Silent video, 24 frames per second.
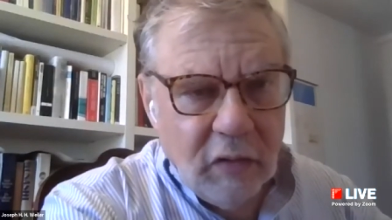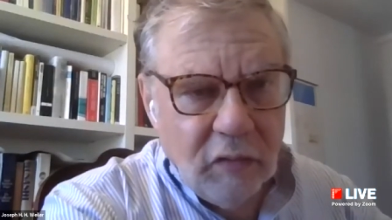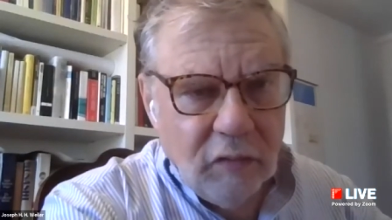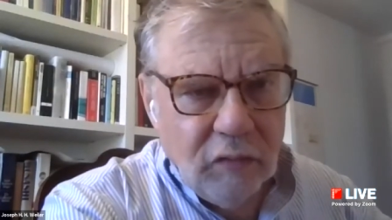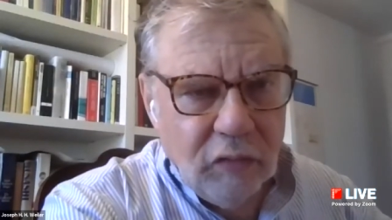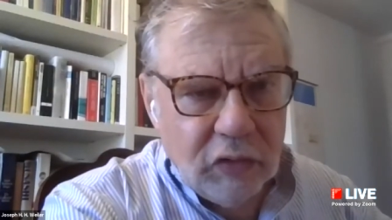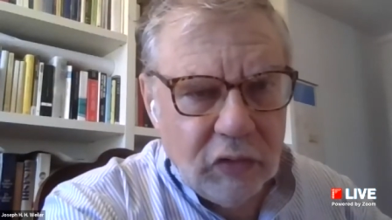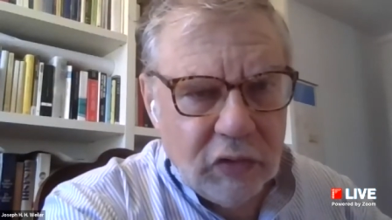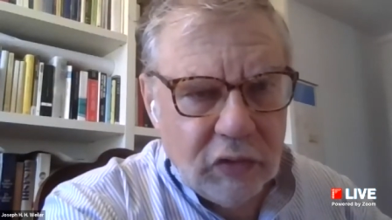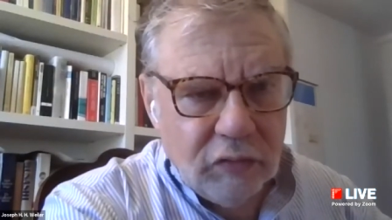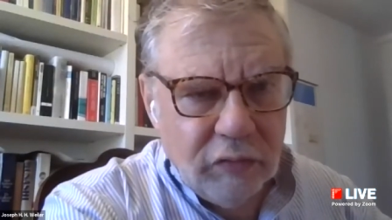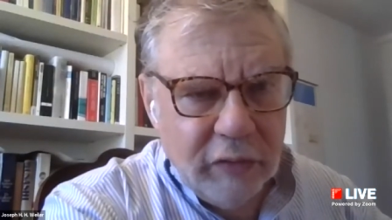
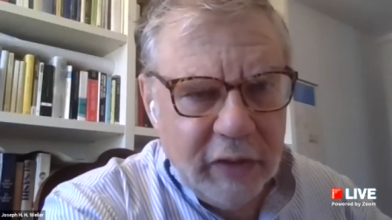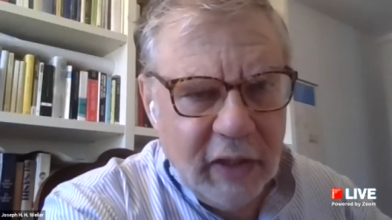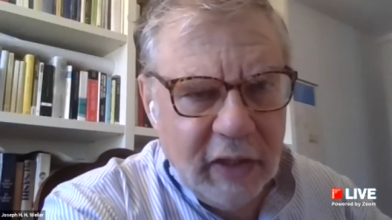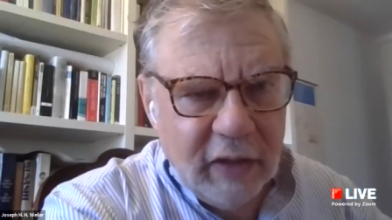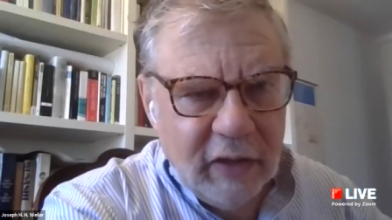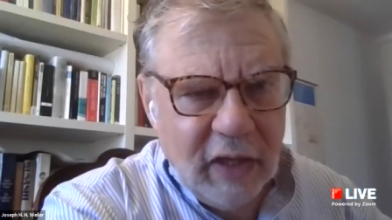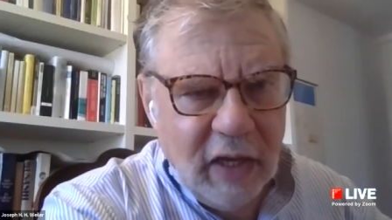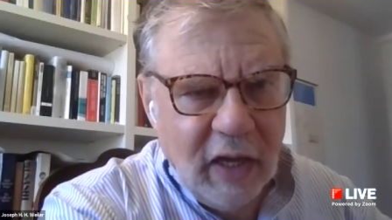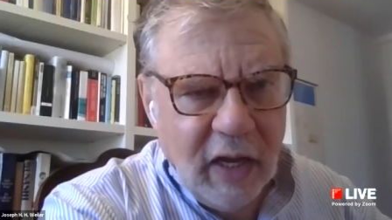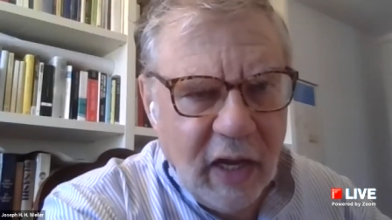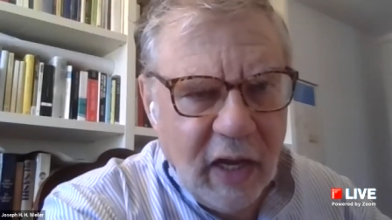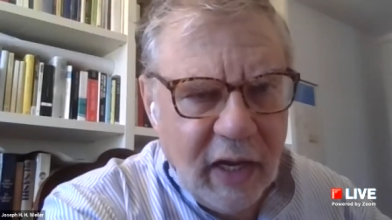which we
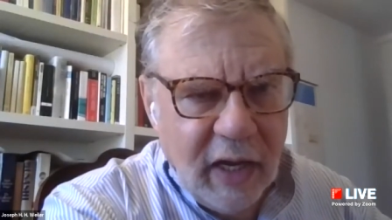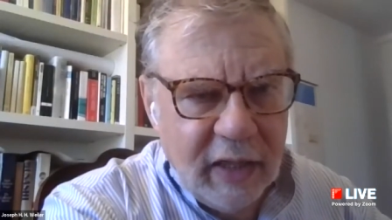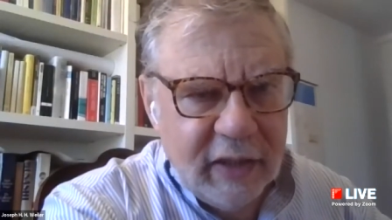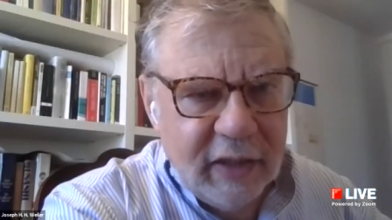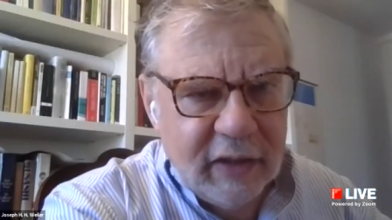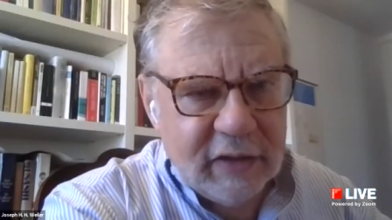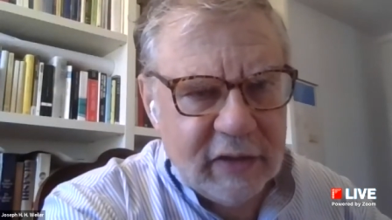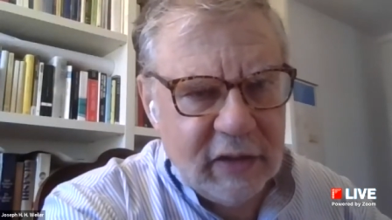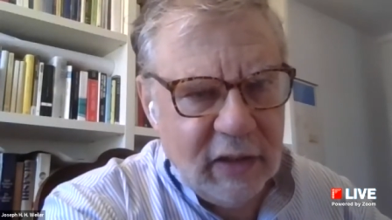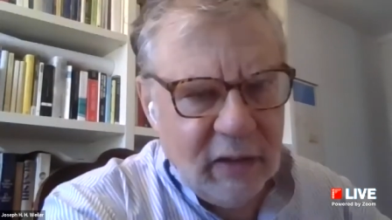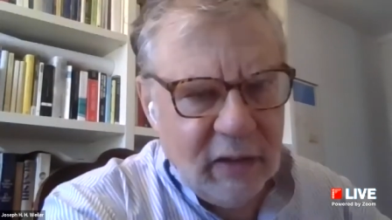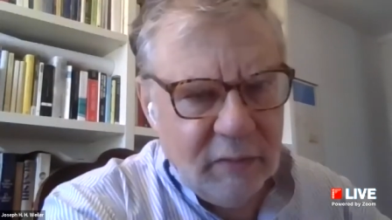had the
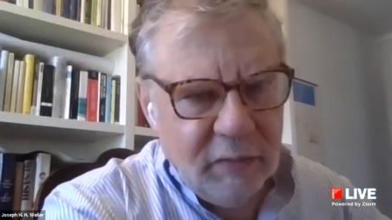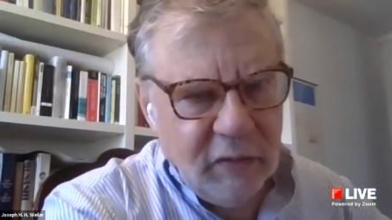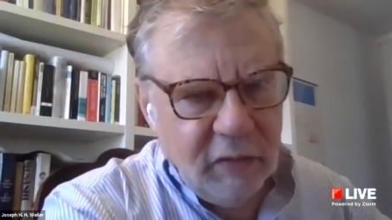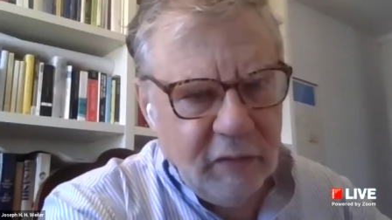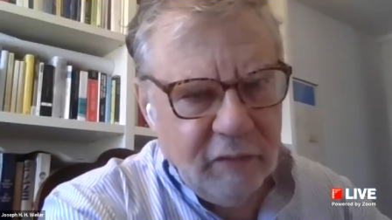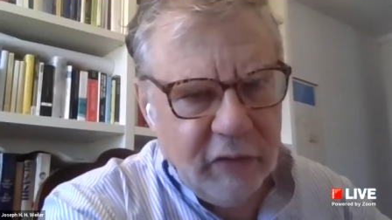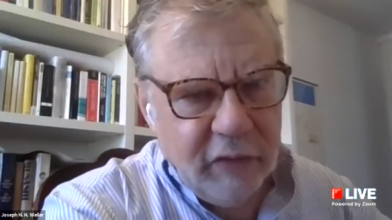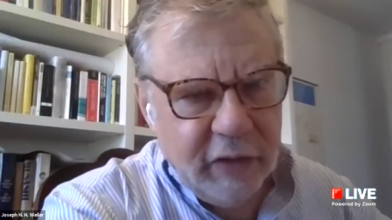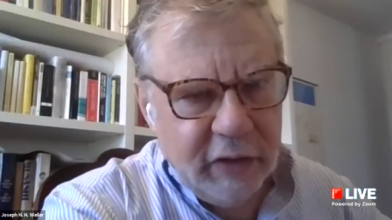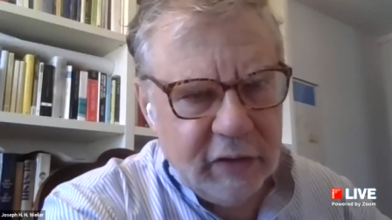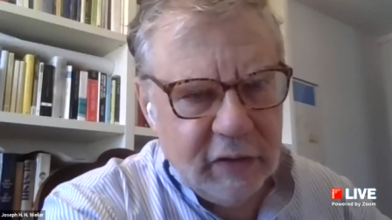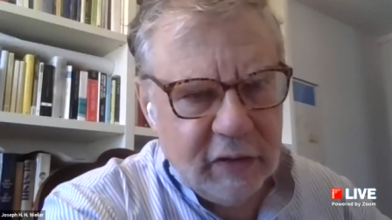highest number
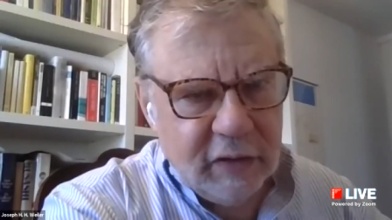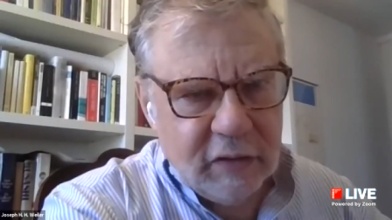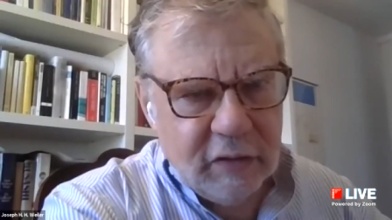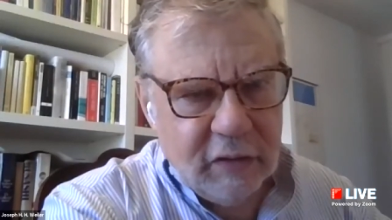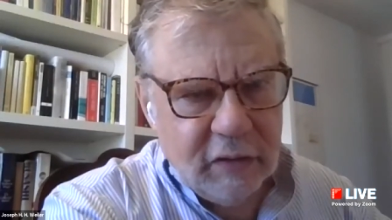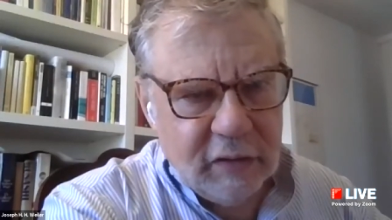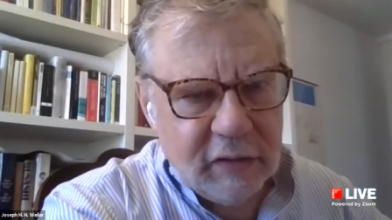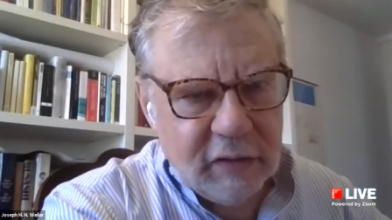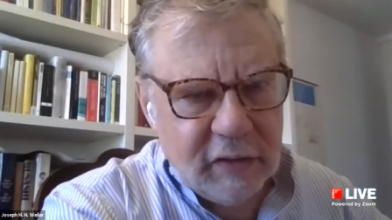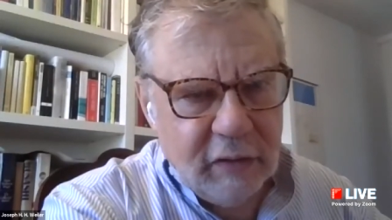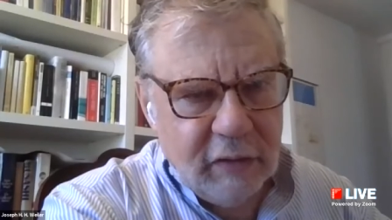of registrants.